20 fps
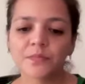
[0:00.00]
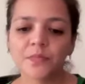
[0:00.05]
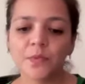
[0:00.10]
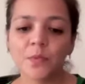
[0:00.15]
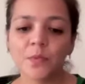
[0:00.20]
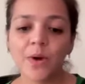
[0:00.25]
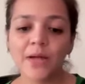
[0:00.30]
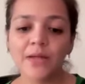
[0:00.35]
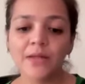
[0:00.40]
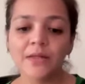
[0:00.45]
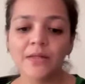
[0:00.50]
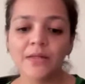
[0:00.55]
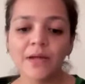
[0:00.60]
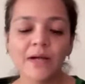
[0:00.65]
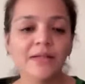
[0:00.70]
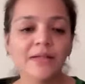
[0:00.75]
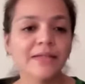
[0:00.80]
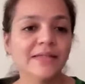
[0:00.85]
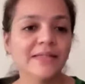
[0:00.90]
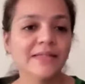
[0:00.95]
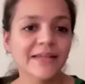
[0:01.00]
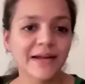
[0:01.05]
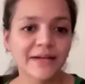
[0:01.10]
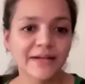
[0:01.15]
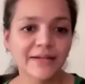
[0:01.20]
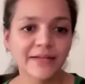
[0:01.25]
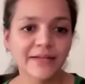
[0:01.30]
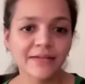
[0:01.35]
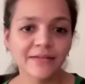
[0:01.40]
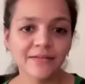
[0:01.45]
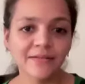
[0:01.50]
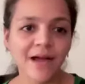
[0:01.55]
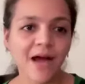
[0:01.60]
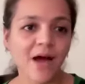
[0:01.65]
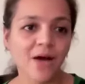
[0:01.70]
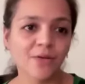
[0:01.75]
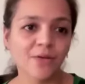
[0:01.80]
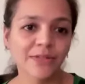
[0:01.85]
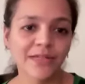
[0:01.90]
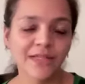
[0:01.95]
one, understanding
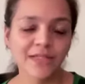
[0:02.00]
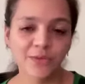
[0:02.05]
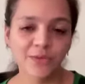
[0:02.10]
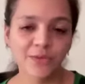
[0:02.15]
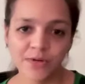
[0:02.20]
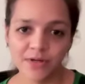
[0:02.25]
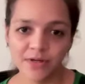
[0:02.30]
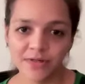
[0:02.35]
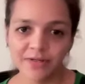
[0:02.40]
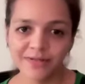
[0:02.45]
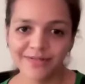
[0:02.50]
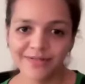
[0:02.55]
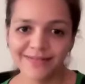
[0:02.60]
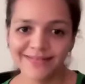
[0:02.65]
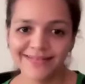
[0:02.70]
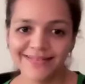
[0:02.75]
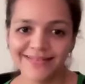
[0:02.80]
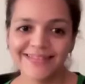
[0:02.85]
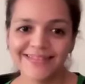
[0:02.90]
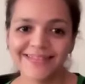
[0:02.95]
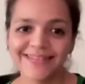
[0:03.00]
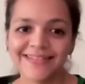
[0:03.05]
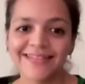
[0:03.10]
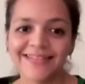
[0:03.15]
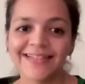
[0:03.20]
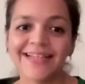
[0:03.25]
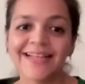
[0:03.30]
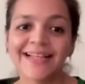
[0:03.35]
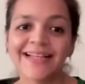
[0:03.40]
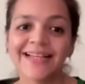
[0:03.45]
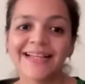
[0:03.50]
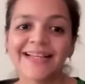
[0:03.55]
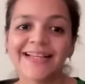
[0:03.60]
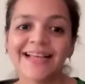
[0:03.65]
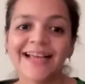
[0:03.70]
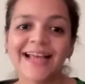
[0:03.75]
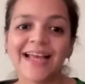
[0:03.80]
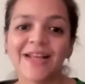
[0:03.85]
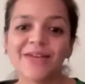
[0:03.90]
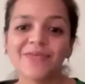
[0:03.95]
how things work,
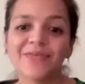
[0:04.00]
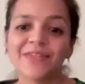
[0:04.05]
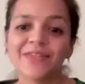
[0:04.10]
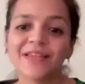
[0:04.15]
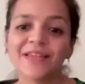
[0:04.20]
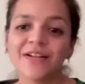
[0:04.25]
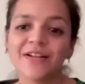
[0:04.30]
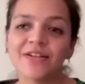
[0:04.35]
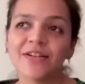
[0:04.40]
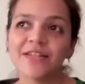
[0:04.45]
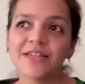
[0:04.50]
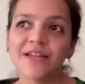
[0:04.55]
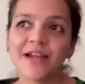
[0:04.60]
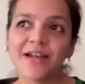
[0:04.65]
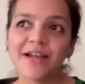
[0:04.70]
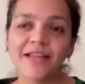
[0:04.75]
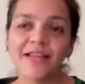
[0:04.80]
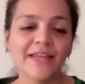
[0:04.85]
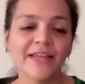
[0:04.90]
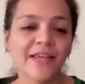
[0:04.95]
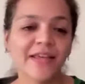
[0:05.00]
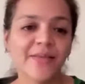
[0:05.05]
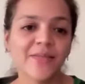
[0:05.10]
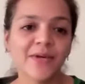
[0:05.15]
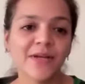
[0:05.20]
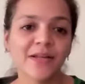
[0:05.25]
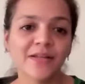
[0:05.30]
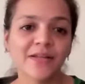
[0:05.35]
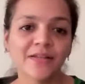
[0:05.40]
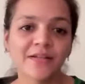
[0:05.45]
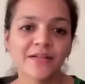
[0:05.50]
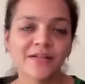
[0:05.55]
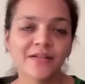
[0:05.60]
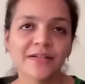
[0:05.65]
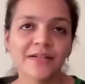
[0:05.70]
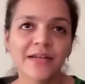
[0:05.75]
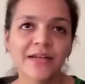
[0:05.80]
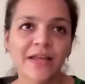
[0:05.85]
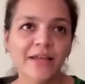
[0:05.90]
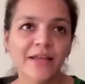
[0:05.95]
and with that understanding came another
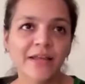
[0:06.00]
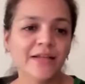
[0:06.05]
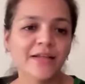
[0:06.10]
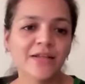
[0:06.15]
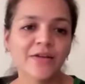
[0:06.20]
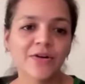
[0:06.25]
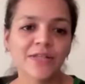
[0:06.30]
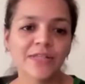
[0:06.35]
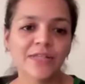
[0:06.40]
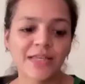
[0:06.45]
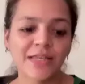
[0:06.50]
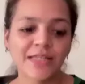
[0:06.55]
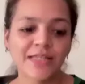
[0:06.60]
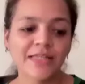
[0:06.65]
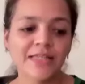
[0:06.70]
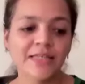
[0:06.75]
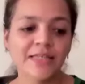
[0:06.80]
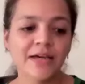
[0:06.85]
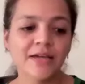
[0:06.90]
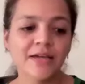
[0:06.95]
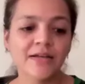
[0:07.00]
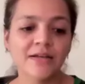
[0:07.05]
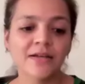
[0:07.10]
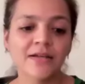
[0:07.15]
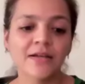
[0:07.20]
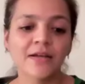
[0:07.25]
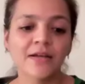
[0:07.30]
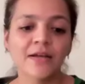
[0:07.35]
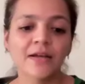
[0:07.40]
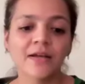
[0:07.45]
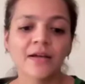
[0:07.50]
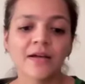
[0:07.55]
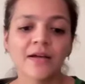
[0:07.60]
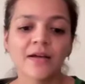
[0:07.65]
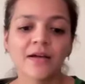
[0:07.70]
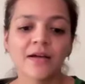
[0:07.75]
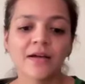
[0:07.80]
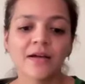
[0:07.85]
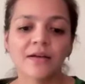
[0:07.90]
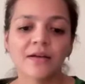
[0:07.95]
reality or sense that
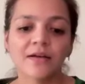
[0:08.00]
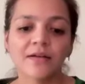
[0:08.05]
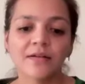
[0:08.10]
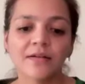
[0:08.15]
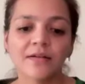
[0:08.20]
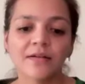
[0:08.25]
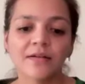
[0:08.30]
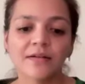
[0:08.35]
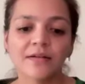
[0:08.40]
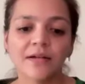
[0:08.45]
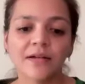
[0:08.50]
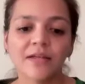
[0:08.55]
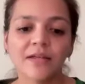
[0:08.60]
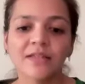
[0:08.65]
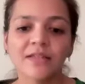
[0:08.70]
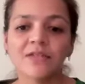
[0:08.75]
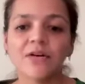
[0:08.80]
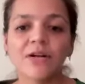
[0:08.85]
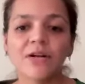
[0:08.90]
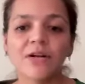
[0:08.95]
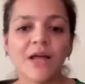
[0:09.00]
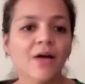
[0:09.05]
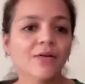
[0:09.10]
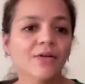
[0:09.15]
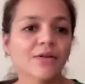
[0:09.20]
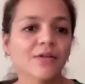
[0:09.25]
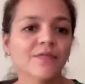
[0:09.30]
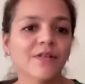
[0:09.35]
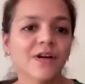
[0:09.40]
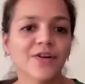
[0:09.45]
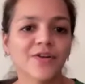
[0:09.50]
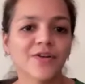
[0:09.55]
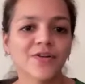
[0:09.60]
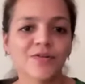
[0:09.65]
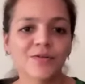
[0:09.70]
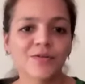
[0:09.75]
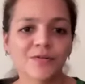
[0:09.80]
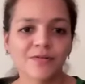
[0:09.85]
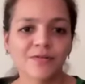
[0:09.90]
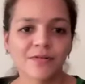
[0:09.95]
uh, it's not out of
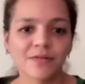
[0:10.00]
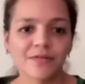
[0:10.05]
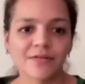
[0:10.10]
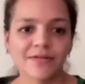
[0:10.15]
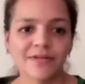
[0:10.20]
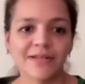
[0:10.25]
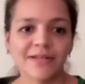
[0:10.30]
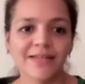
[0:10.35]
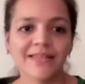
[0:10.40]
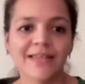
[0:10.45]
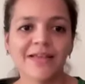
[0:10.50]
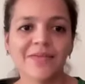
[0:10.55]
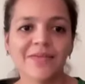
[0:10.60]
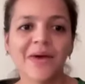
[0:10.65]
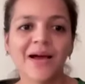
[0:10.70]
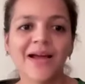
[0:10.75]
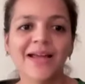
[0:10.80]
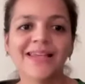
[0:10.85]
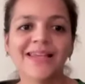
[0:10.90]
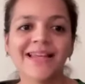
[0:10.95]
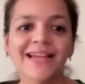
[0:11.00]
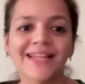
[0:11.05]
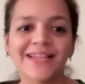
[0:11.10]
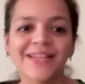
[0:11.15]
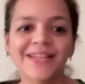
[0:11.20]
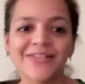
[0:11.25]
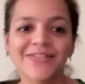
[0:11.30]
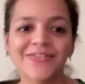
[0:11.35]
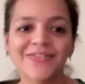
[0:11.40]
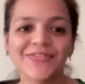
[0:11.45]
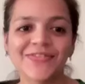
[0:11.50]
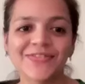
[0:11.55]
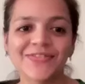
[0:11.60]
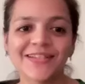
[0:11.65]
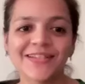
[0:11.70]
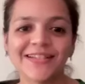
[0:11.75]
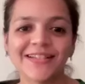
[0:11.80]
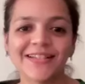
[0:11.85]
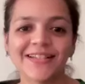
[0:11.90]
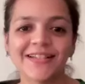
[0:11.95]
control. It's like my life
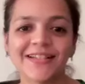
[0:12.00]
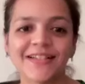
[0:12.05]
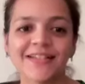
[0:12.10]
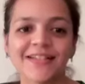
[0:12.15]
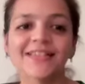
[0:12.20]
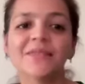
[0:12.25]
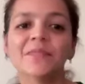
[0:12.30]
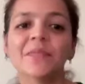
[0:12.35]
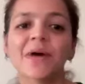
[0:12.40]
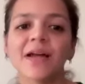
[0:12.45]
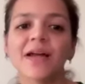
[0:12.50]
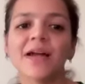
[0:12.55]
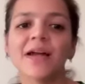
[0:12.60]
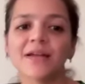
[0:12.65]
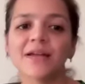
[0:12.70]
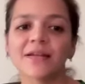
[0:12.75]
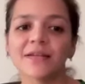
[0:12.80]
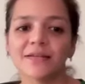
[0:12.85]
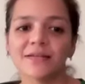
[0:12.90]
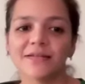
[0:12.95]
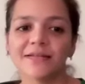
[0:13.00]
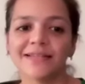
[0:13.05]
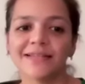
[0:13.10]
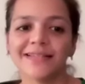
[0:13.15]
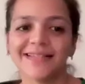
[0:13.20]
is in my hand.